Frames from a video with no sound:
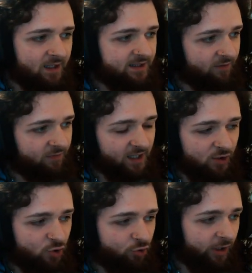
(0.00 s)
something and
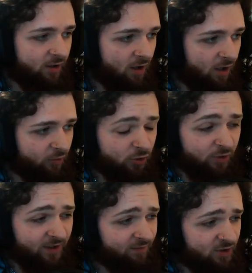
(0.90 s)
destroy a card, or you
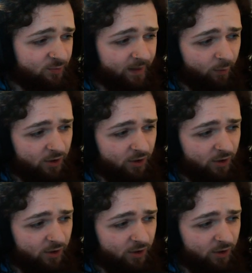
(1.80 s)
can even just play one